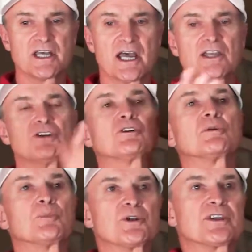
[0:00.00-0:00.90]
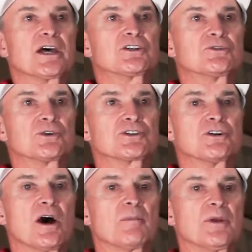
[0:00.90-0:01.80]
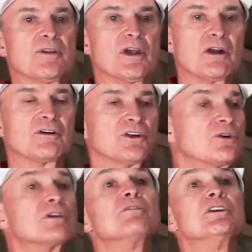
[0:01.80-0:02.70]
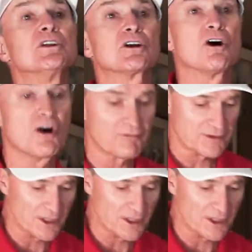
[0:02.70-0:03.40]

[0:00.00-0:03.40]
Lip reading: that you can put that tour stop in there. You don't even need a golf